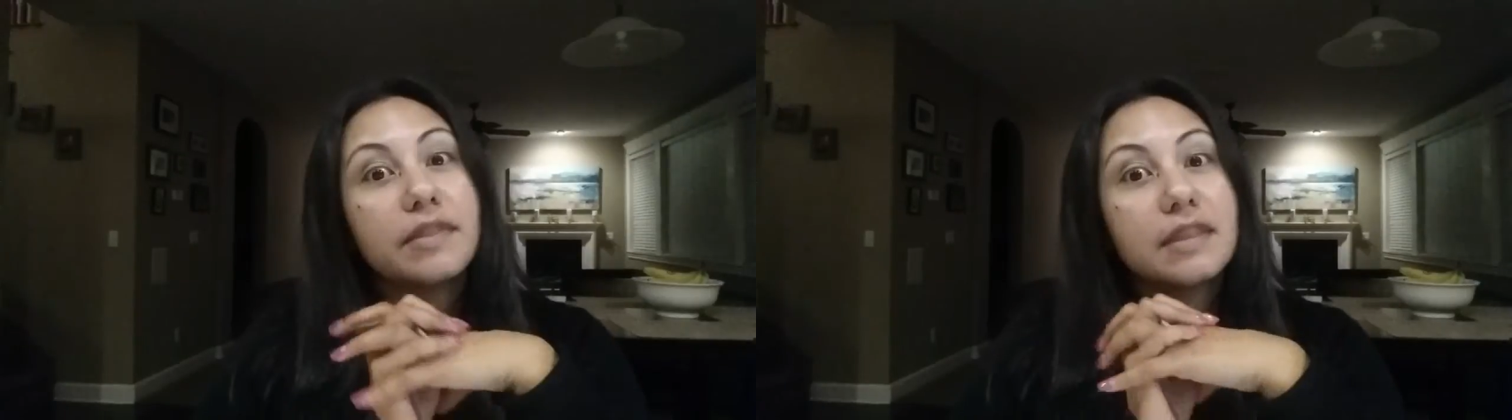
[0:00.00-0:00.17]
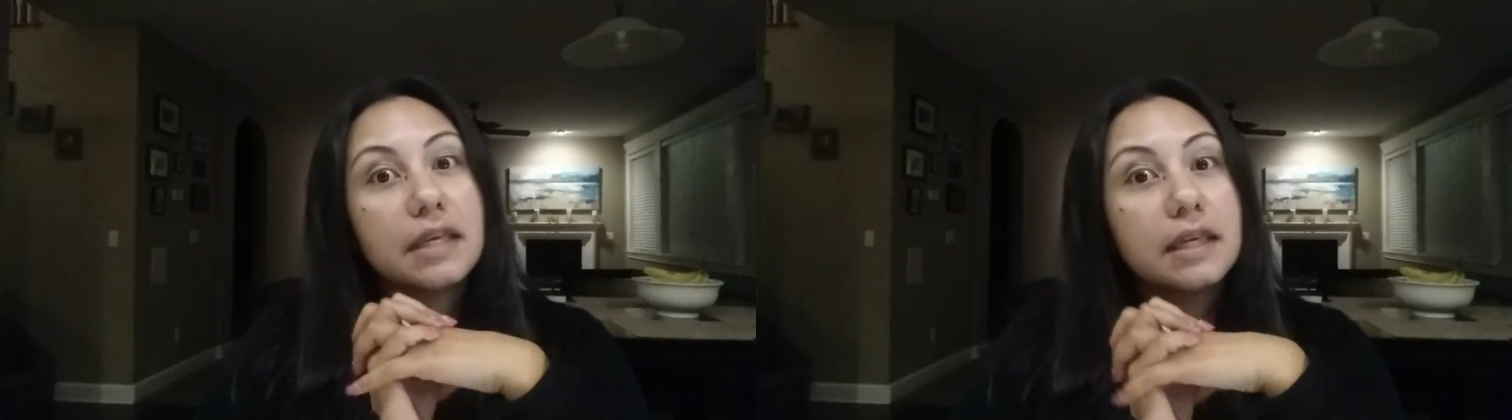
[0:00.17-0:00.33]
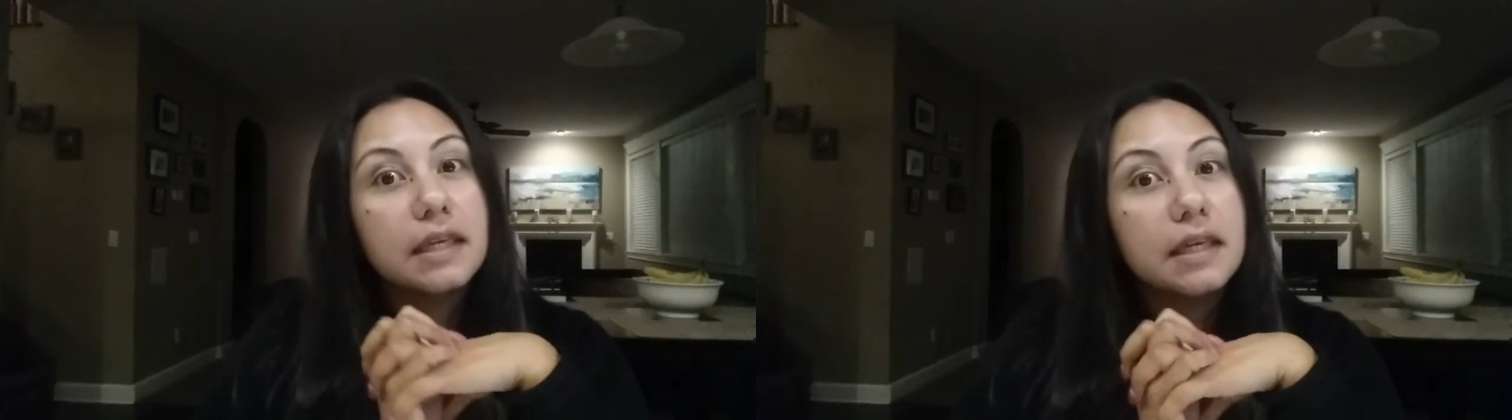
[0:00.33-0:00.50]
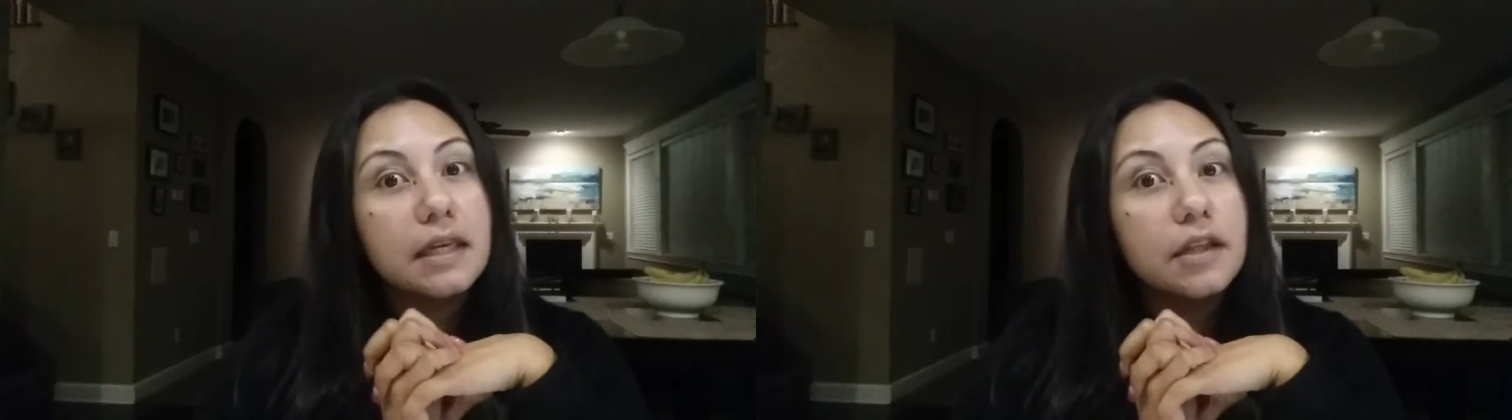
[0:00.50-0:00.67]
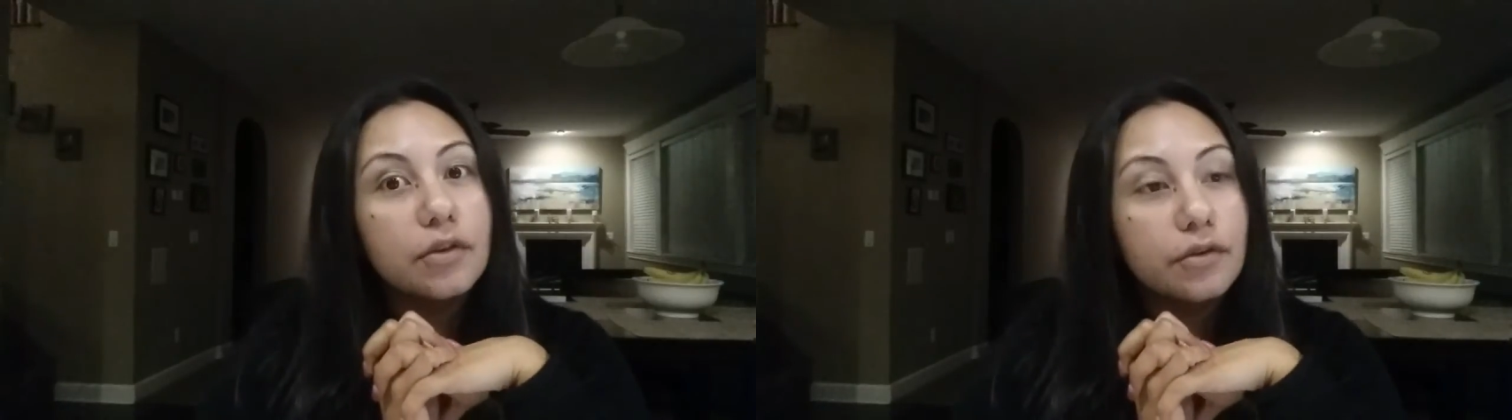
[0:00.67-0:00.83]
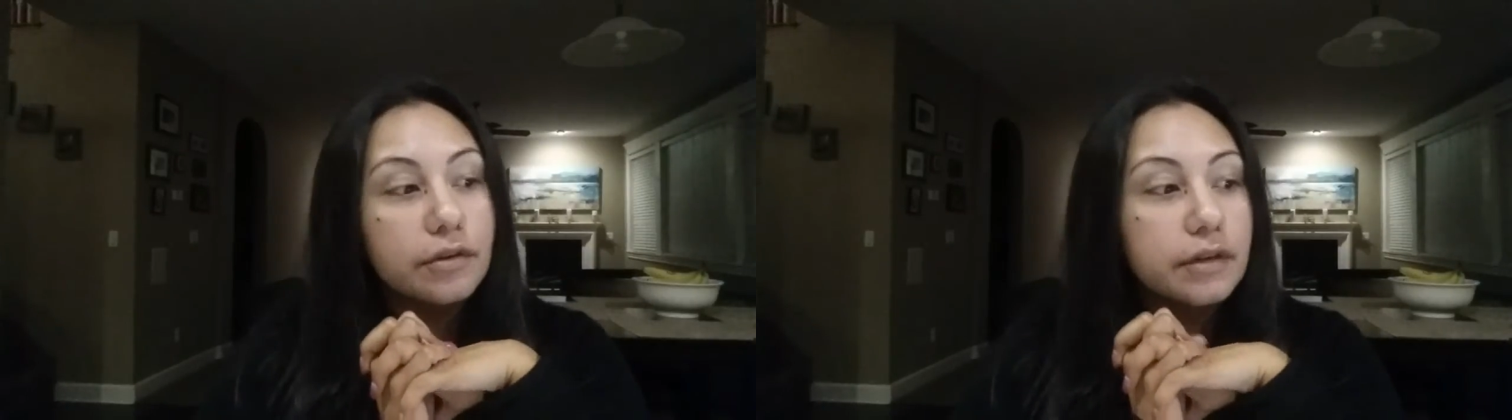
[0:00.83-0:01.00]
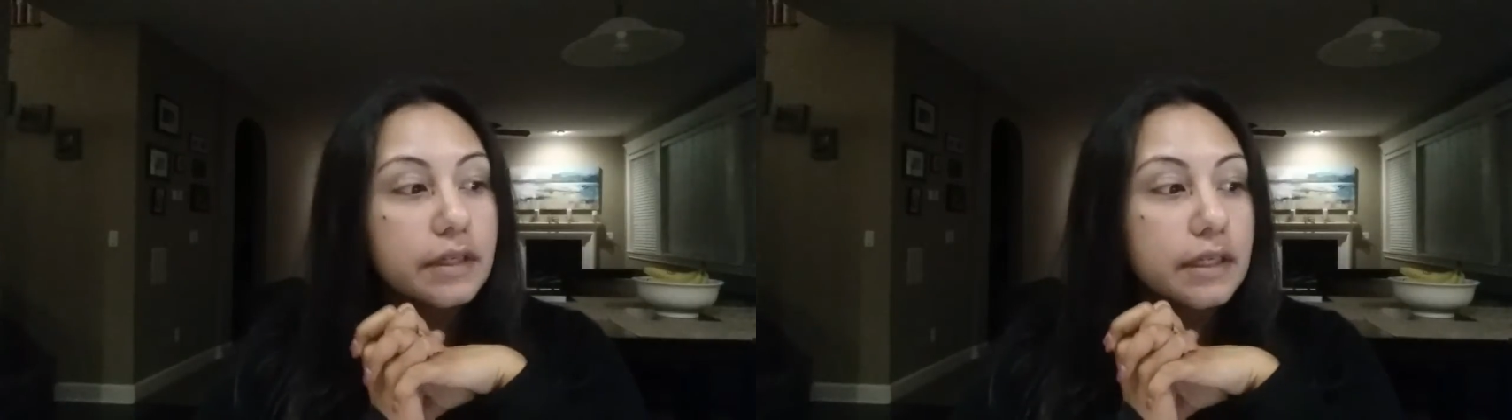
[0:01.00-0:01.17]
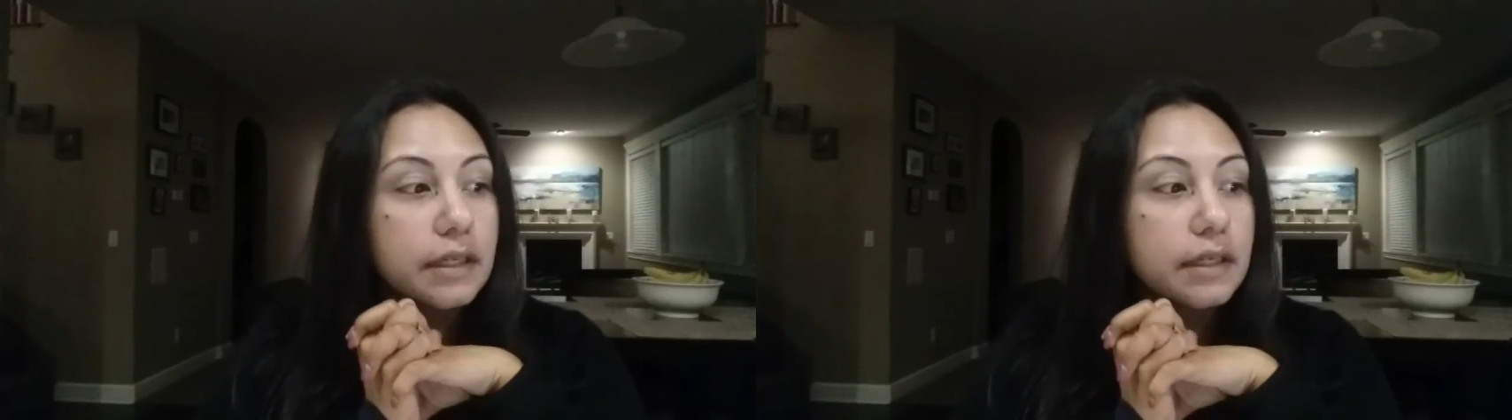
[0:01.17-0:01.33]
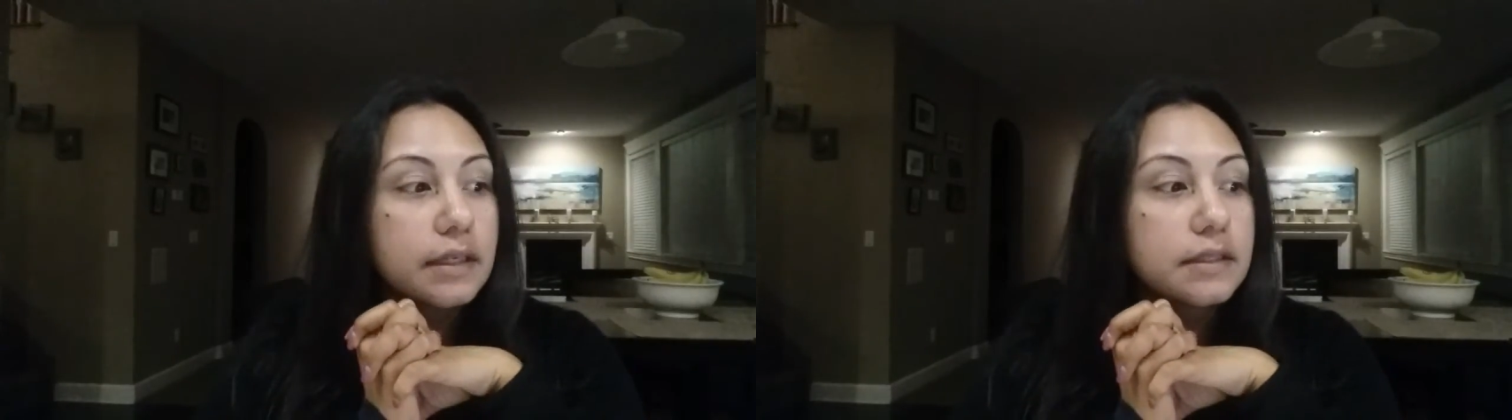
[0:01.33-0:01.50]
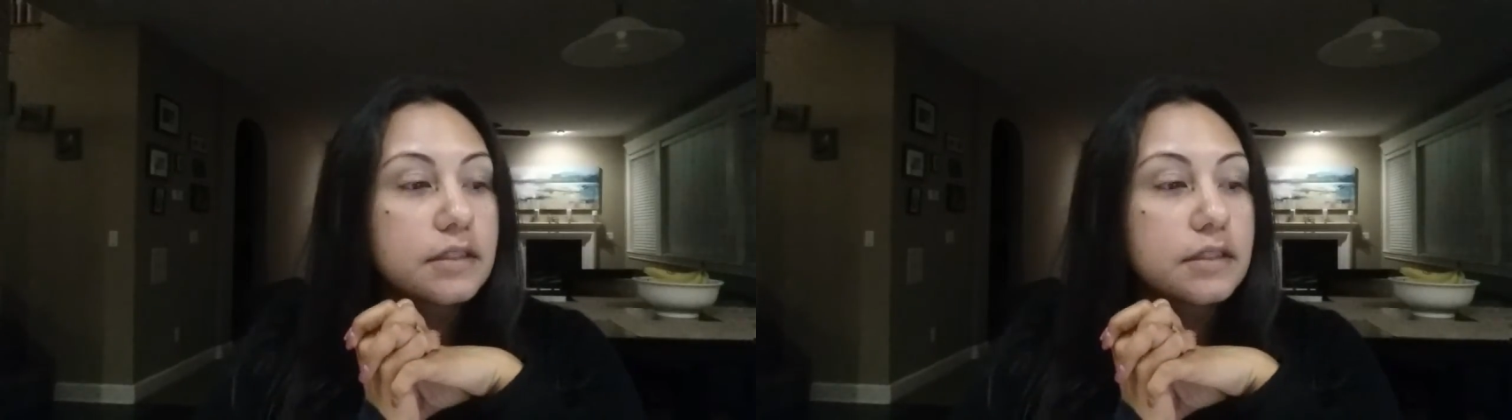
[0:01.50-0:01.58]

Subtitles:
thinking, learning,